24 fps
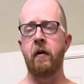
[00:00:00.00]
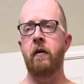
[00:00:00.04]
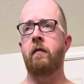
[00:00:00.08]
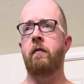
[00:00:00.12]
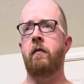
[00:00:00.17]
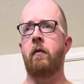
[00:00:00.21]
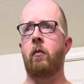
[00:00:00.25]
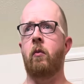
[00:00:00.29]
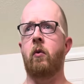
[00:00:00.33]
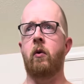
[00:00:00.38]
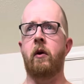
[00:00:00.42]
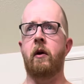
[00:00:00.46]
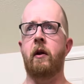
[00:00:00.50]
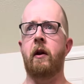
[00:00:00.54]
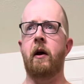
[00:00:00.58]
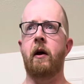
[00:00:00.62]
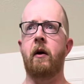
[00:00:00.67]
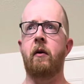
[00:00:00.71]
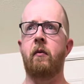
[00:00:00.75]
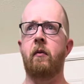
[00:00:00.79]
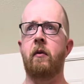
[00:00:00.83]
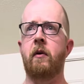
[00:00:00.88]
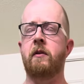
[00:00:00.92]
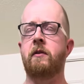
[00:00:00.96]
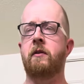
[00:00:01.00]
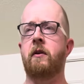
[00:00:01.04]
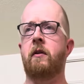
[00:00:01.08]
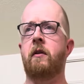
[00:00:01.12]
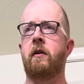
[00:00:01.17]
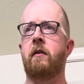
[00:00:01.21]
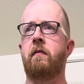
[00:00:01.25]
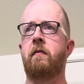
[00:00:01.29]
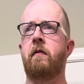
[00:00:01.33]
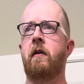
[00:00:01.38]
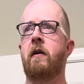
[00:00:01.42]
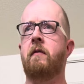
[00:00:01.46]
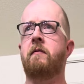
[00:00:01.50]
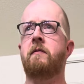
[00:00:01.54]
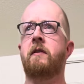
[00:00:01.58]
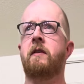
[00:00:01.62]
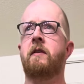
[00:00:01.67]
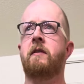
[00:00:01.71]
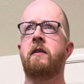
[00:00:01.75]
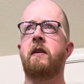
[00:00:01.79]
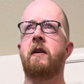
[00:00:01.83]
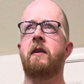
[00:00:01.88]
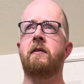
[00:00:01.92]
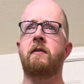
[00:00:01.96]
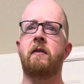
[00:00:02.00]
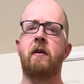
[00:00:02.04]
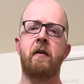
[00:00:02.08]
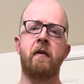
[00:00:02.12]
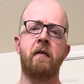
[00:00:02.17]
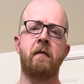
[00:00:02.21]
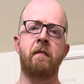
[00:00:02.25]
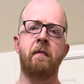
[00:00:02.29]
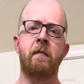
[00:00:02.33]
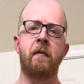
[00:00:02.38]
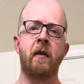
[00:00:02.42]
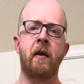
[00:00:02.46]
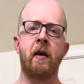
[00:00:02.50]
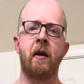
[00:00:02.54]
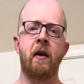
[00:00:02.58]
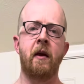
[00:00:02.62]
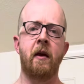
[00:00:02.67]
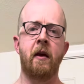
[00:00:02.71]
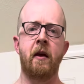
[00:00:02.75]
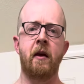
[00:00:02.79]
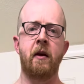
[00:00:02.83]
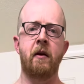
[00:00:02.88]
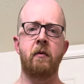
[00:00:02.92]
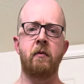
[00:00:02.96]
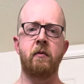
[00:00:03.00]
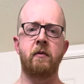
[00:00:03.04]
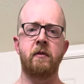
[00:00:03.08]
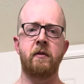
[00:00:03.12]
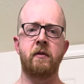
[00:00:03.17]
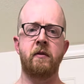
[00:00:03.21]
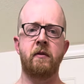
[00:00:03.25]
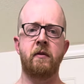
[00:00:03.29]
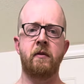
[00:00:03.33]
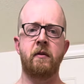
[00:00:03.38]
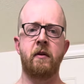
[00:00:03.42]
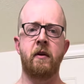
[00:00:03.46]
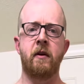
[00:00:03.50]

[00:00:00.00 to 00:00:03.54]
from working out, when I took like 5-6 days off, it was